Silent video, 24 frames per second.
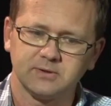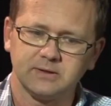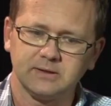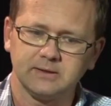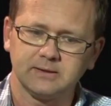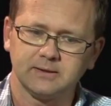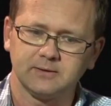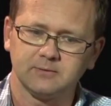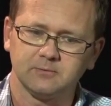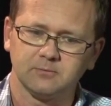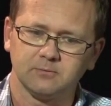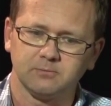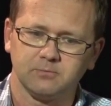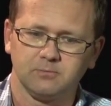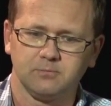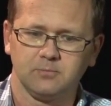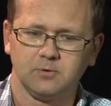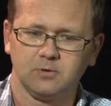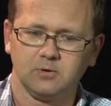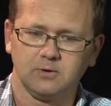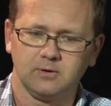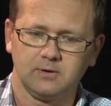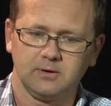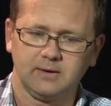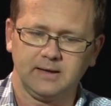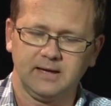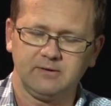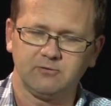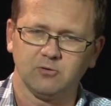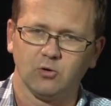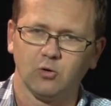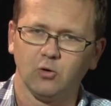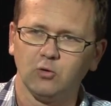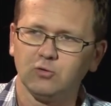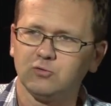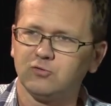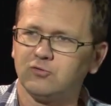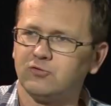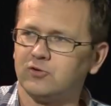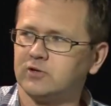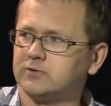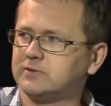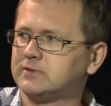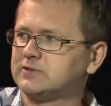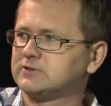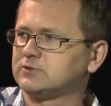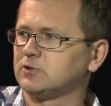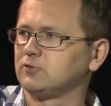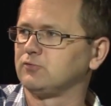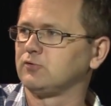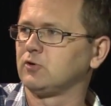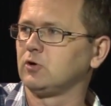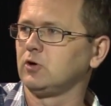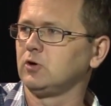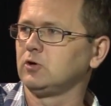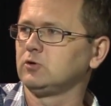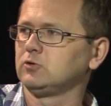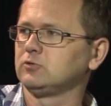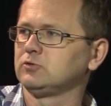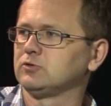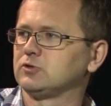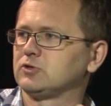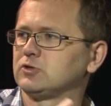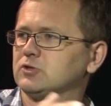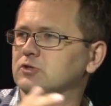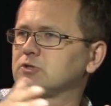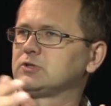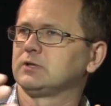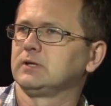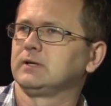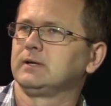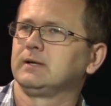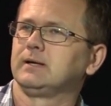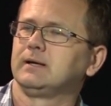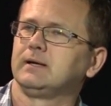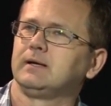tree and have a whole forest of clones,